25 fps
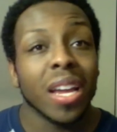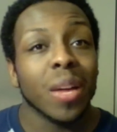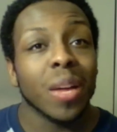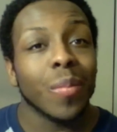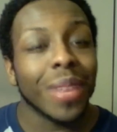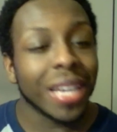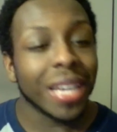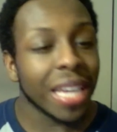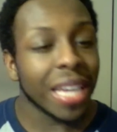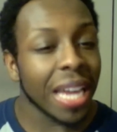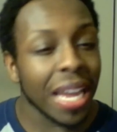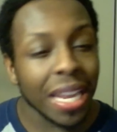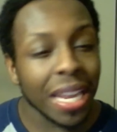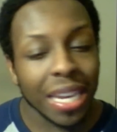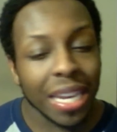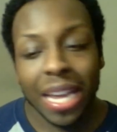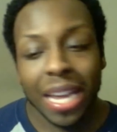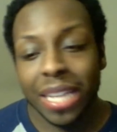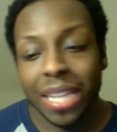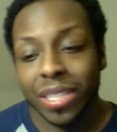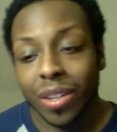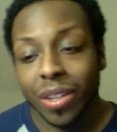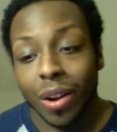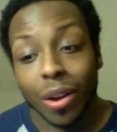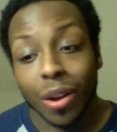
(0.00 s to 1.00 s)
but Kandi
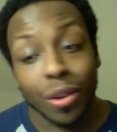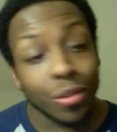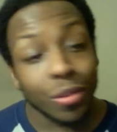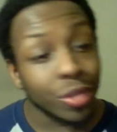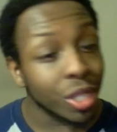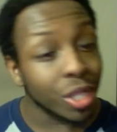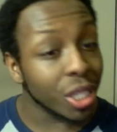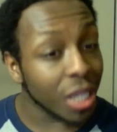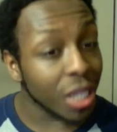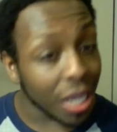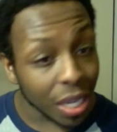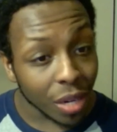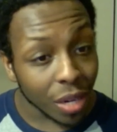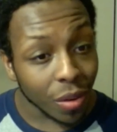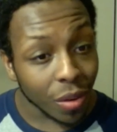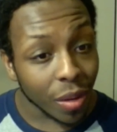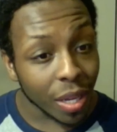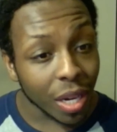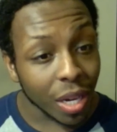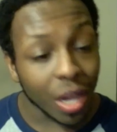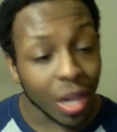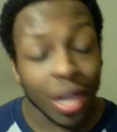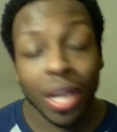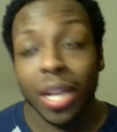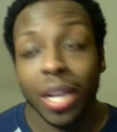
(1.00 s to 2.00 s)
has her own shit going
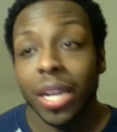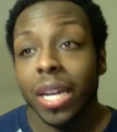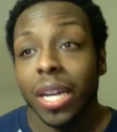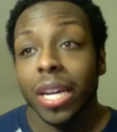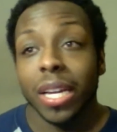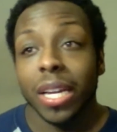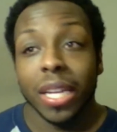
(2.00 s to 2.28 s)
on.